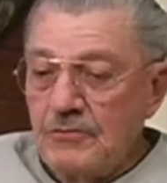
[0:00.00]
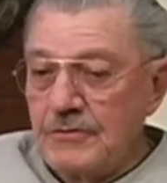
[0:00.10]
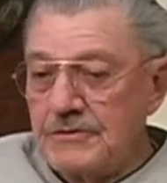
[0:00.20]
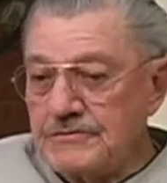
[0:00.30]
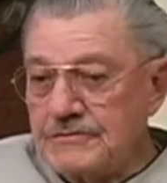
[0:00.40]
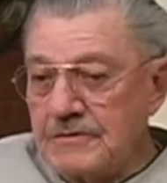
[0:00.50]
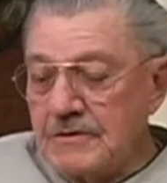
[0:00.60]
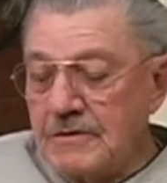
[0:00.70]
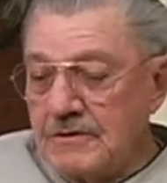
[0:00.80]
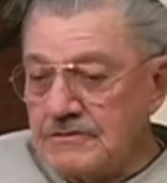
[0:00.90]
was
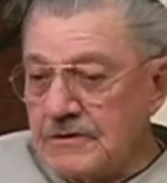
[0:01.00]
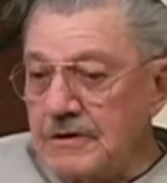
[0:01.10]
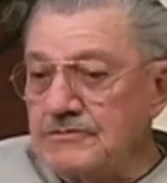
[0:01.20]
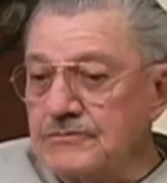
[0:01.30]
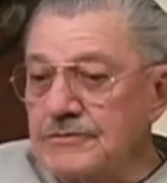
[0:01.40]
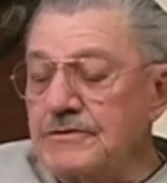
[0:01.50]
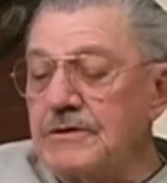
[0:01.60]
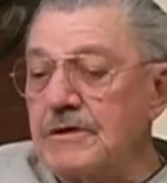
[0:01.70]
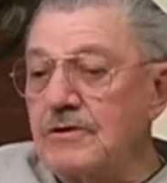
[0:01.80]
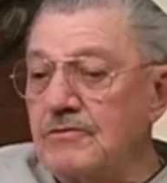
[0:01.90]
scheduled to
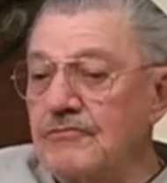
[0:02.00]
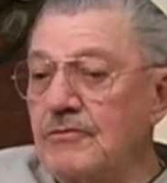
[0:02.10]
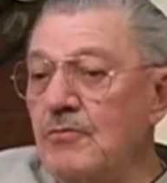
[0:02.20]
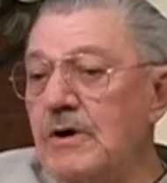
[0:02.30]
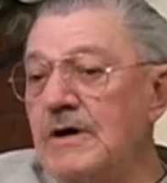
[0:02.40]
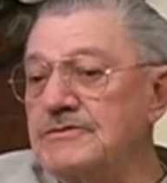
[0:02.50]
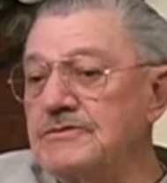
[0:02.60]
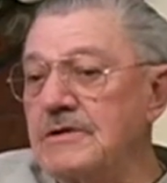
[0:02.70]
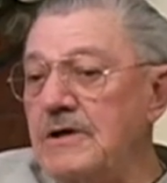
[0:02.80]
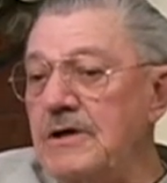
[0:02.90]
take over the watch
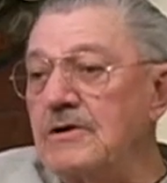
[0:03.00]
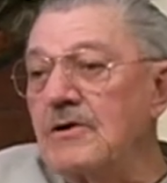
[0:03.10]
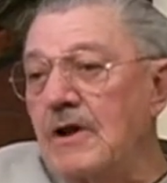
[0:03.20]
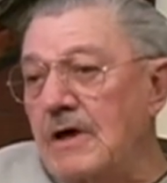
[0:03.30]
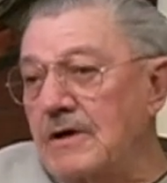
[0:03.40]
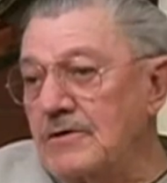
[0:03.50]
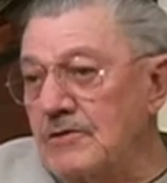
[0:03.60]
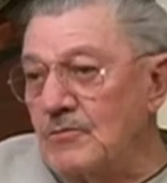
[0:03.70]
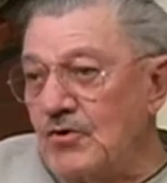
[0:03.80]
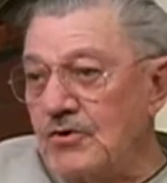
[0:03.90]
at 8 o'clock in
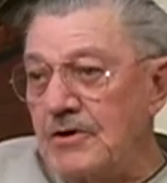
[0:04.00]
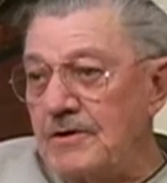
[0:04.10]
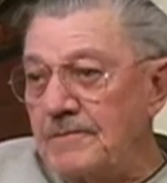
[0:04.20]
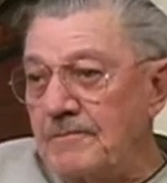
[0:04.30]
the morning.